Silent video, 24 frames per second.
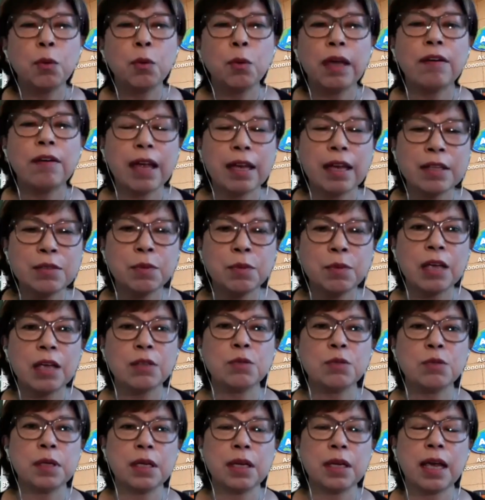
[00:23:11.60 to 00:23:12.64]
as
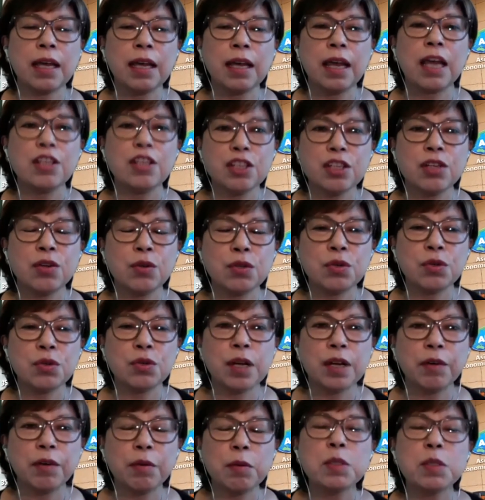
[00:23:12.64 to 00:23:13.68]
we engage in those trade
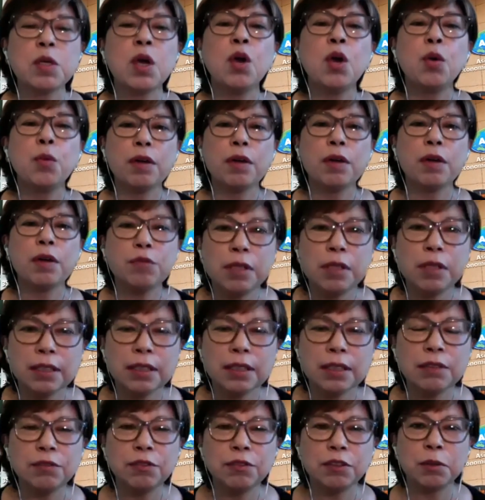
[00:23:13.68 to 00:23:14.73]
agreements, we have to
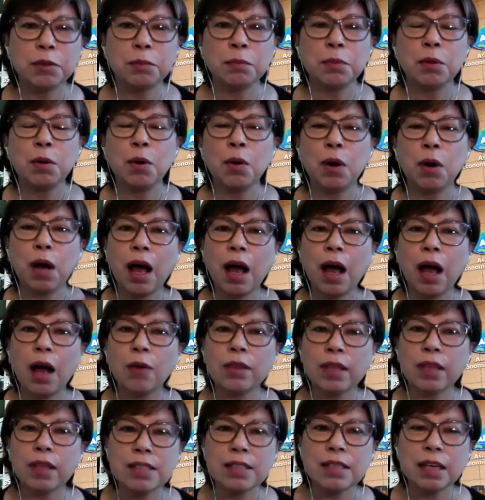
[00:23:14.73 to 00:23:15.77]
learn from how
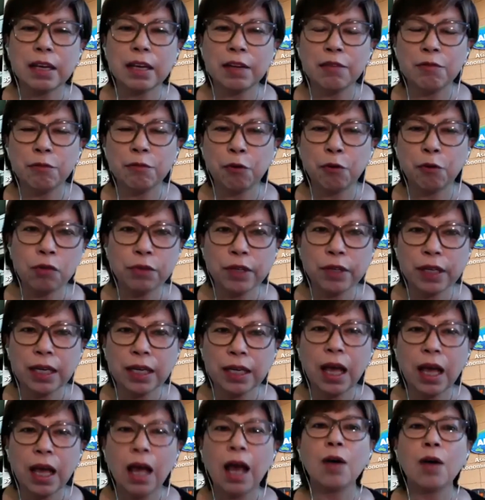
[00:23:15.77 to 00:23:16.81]
things are evolving,
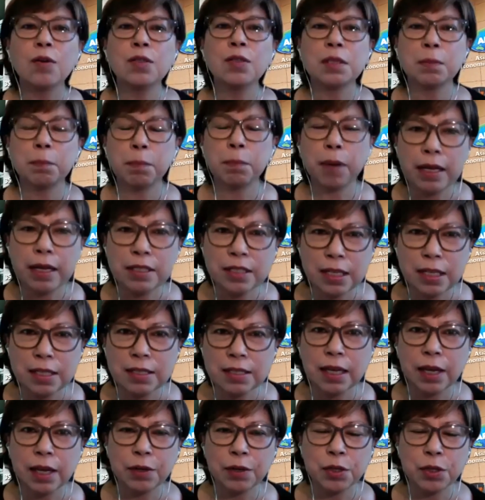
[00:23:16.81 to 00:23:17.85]
how supply chains
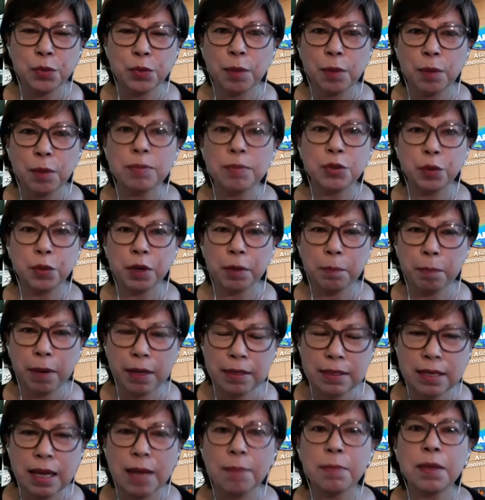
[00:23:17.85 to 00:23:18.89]
get disrupted during
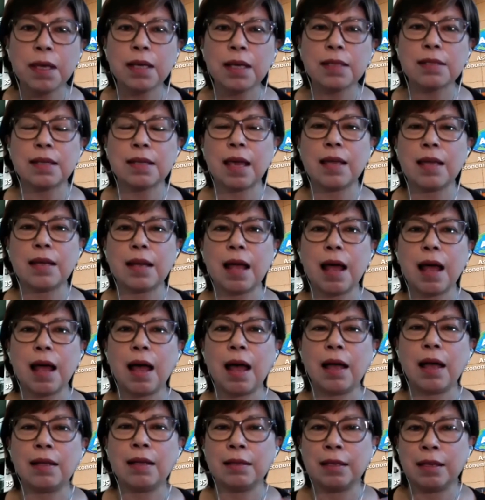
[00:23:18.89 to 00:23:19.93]
pandemics and
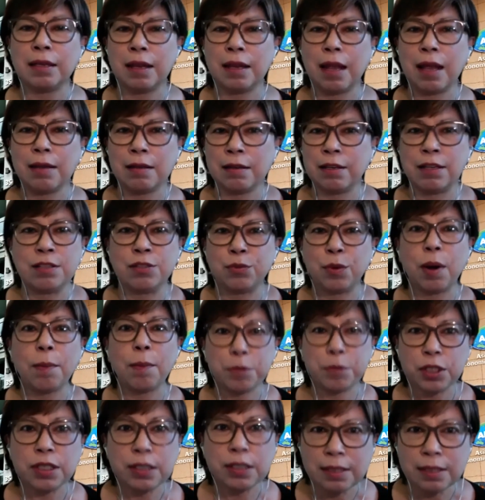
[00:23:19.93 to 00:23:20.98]

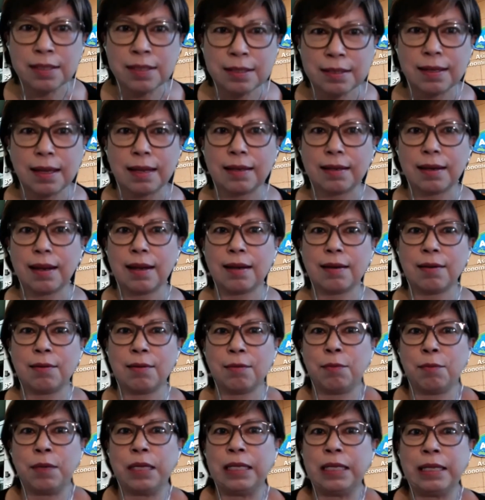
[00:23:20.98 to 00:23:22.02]
disruptions that
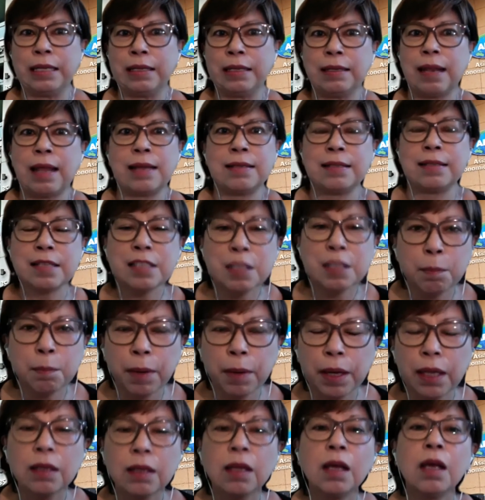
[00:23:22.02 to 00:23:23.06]
we didn't
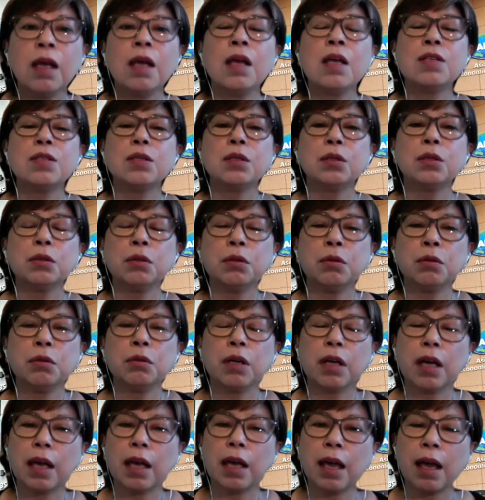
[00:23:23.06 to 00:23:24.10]
anticipate. So
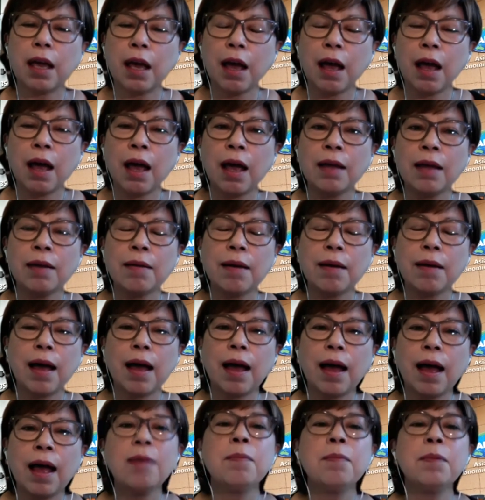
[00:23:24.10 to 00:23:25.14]
I
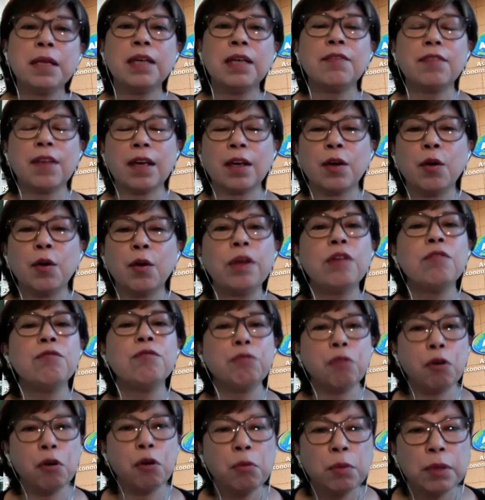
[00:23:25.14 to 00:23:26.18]
believe that going
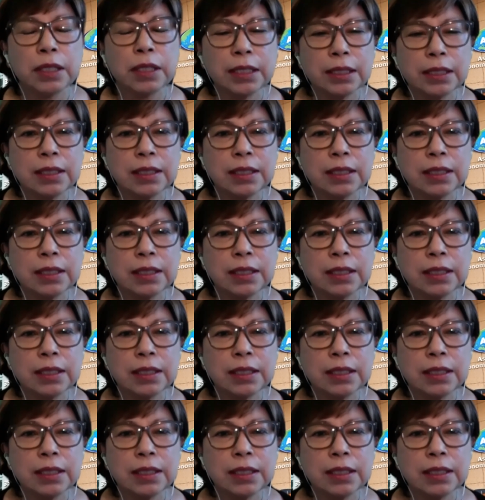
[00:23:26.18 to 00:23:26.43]
forward,